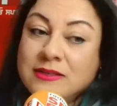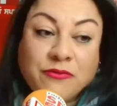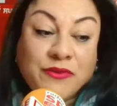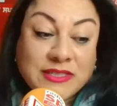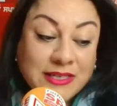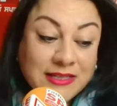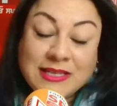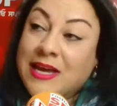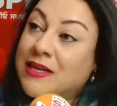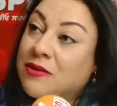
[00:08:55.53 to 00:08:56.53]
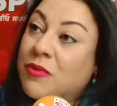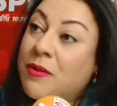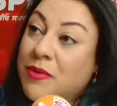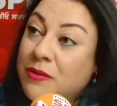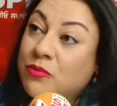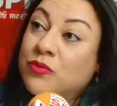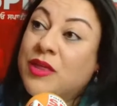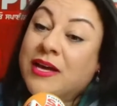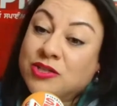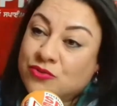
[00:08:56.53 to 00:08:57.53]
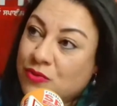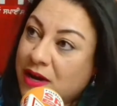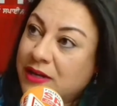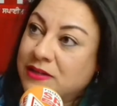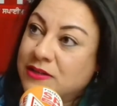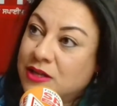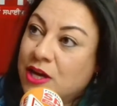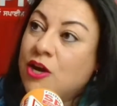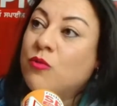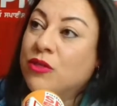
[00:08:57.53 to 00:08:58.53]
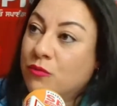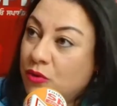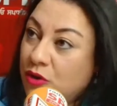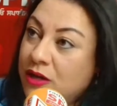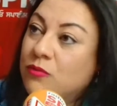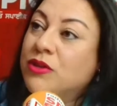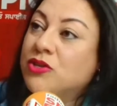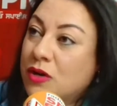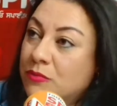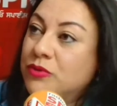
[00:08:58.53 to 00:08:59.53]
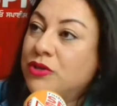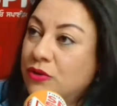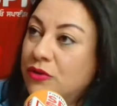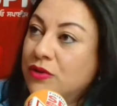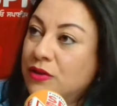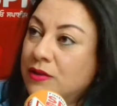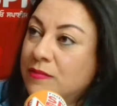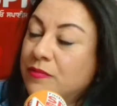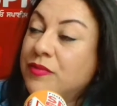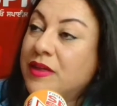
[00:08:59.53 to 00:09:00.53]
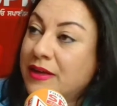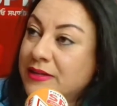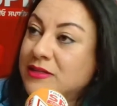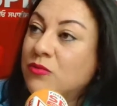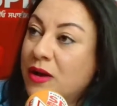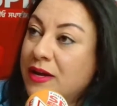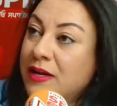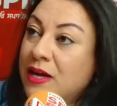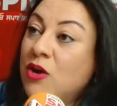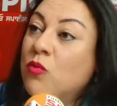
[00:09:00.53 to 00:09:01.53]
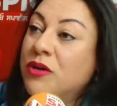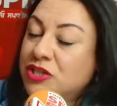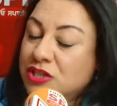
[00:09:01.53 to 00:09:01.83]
facilitated by people that are trained with working with troubled youth. There is a way. We